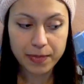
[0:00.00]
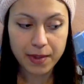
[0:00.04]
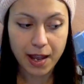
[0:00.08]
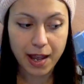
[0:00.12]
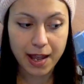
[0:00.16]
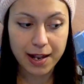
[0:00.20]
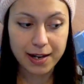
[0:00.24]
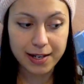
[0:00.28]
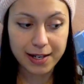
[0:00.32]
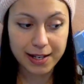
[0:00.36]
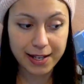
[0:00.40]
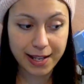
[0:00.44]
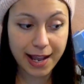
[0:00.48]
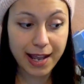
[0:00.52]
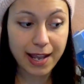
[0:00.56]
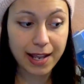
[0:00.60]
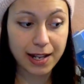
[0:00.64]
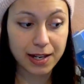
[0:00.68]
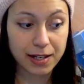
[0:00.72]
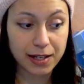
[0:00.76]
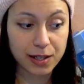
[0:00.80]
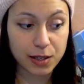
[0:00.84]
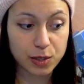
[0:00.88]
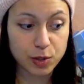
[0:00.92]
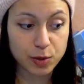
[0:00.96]
And
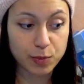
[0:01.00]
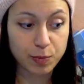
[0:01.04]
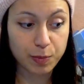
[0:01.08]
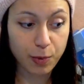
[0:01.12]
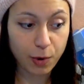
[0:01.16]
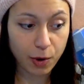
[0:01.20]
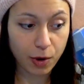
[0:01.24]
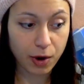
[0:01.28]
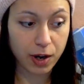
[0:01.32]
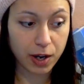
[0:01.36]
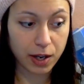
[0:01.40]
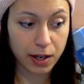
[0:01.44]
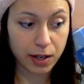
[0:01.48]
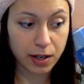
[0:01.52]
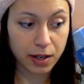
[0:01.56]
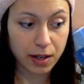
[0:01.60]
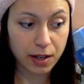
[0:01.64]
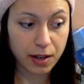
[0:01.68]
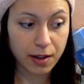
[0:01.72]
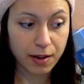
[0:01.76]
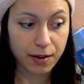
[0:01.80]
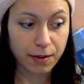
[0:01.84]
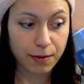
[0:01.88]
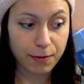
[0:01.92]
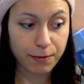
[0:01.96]
then this boy
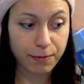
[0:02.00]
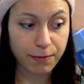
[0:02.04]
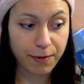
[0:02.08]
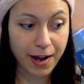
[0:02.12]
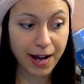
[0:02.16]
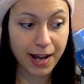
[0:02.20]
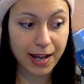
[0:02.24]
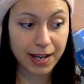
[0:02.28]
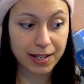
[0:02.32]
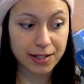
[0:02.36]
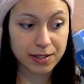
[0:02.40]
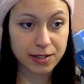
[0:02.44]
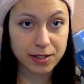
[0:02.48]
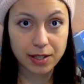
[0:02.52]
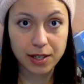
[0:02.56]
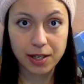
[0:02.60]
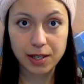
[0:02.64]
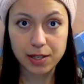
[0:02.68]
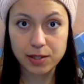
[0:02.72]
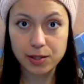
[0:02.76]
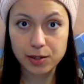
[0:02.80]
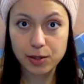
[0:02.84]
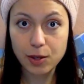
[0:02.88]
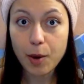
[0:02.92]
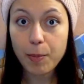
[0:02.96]
finds
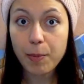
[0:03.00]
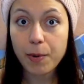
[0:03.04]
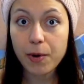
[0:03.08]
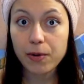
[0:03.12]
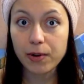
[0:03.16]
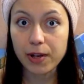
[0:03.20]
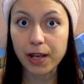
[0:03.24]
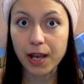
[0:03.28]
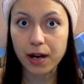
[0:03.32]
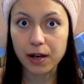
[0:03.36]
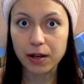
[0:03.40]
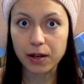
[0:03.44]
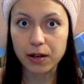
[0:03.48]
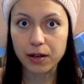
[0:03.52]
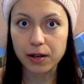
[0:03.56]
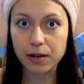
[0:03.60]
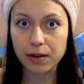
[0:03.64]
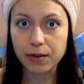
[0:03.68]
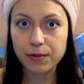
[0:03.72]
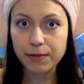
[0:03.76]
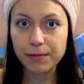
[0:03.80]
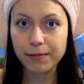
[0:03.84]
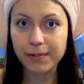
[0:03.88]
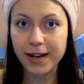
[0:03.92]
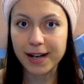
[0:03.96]
his
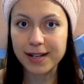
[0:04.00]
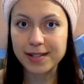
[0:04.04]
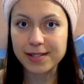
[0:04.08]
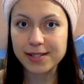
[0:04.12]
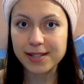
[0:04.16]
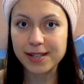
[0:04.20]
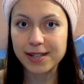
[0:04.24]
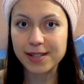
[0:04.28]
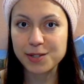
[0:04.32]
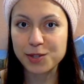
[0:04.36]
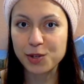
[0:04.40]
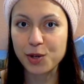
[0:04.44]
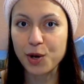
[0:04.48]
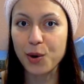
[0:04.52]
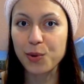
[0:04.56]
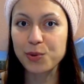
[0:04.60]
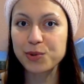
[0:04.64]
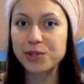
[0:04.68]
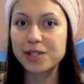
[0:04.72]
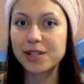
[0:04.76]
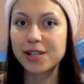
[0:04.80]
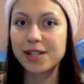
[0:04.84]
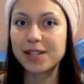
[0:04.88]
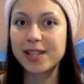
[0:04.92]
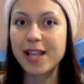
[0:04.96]
doppelganger, finds his
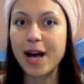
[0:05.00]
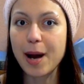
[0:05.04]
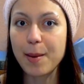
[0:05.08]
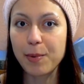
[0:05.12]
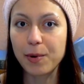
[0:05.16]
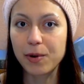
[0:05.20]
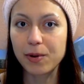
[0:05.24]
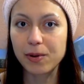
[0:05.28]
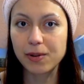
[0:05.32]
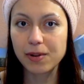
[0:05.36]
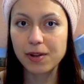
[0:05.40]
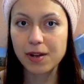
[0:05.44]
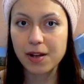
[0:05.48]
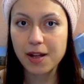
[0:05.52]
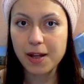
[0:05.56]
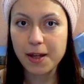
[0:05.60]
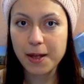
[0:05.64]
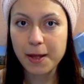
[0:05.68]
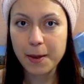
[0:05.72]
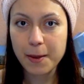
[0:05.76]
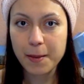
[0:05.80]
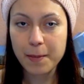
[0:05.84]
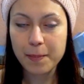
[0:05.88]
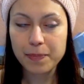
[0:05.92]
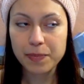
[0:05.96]
ghostly double.
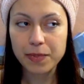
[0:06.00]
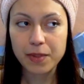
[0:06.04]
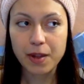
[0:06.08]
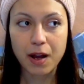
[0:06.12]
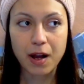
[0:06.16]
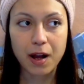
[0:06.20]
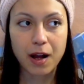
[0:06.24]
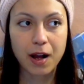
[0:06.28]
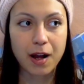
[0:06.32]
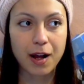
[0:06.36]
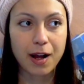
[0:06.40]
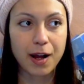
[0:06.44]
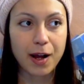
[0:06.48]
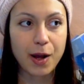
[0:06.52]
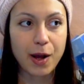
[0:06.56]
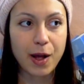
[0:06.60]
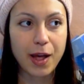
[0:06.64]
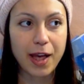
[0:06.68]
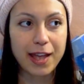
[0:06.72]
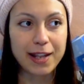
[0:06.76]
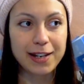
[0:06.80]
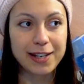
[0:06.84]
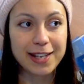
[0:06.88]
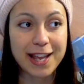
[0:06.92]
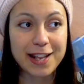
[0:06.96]

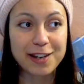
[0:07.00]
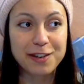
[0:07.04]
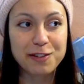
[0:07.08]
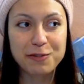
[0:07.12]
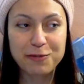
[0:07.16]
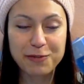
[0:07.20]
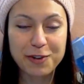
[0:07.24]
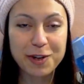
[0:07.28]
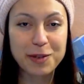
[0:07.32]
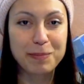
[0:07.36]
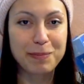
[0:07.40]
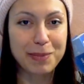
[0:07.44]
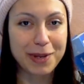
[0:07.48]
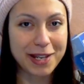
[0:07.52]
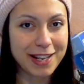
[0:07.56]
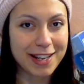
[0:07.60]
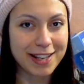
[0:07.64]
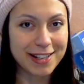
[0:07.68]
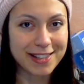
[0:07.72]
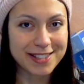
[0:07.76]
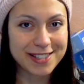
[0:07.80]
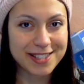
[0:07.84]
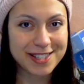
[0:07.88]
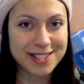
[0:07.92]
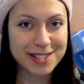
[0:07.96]
And then the fun
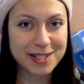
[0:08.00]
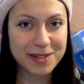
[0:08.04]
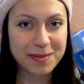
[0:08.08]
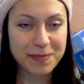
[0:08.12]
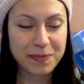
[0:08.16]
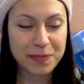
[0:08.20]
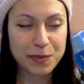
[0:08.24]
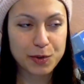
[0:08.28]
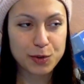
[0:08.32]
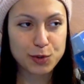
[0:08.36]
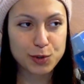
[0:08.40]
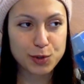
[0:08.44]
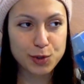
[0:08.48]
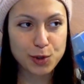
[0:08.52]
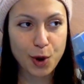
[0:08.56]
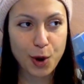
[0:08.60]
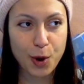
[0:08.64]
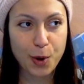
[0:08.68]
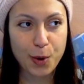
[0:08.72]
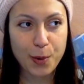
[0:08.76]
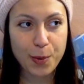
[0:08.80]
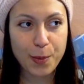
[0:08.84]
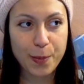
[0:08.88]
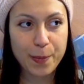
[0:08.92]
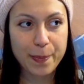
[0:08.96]
begins.
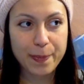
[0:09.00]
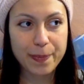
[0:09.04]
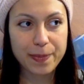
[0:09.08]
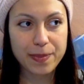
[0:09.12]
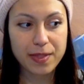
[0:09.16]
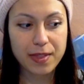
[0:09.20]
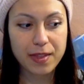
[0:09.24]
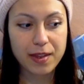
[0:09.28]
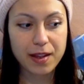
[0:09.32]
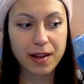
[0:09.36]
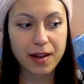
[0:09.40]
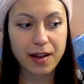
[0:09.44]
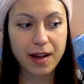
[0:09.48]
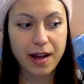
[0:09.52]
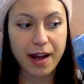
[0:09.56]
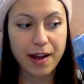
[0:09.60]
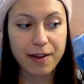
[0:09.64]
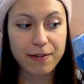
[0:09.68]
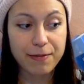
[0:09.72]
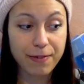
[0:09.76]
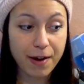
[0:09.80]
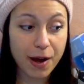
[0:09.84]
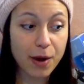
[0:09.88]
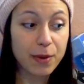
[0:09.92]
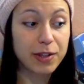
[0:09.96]
So
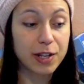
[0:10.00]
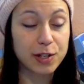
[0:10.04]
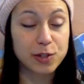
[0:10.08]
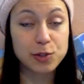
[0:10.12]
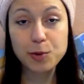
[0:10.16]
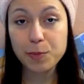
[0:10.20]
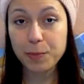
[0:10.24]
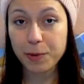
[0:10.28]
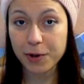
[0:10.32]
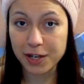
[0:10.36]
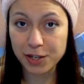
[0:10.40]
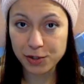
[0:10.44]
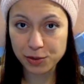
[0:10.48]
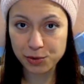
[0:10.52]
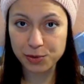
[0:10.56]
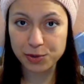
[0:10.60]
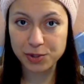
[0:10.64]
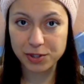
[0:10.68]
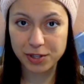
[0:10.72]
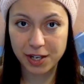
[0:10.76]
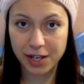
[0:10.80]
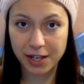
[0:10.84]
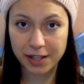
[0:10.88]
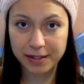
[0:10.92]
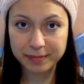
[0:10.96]
I found it super
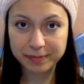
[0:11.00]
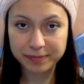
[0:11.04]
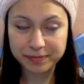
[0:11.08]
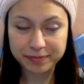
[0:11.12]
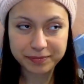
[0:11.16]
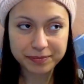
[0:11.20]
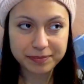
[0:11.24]
interesting